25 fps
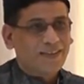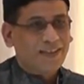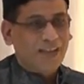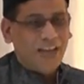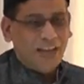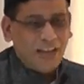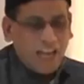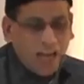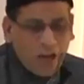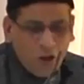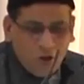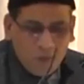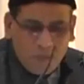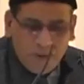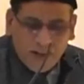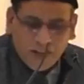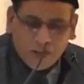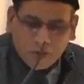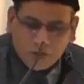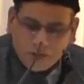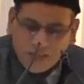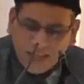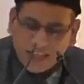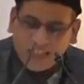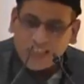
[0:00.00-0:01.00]
Allow me
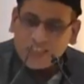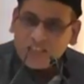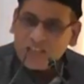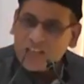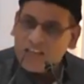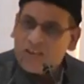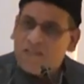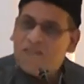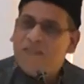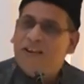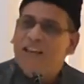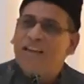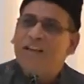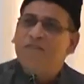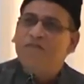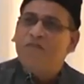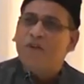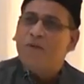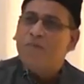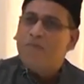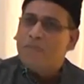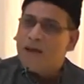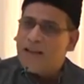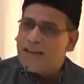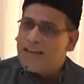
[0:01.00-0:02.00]
to say this evening
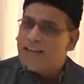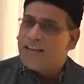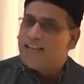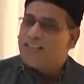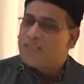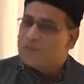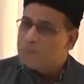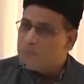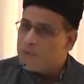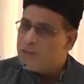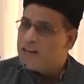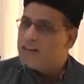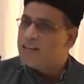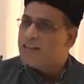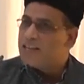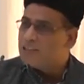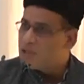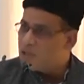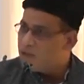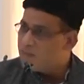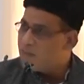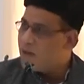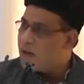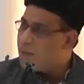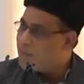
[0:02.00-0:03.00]
from my
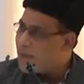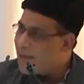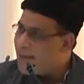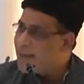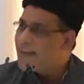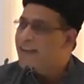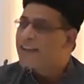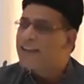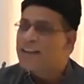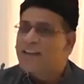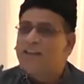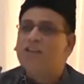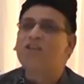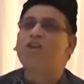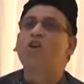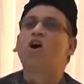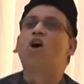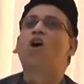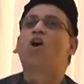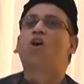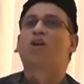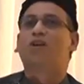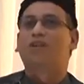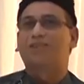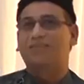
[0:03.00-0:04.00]
experience of American
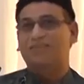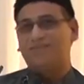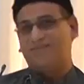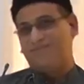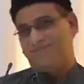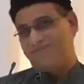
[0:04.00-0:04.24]
law.